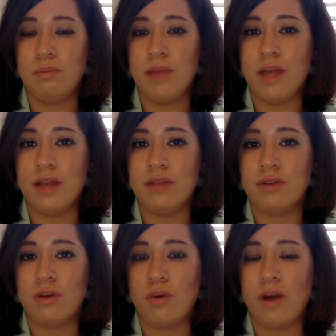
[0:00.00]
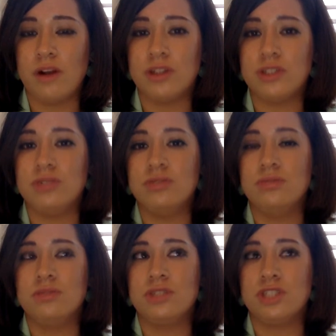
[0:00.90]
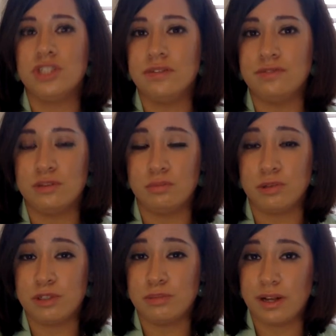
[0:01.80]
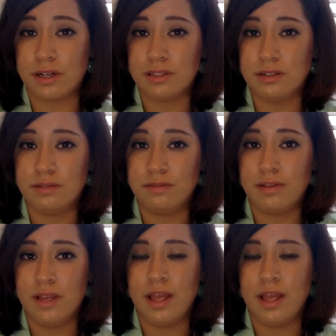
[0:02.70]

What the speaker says: and it requires you to shift your perspective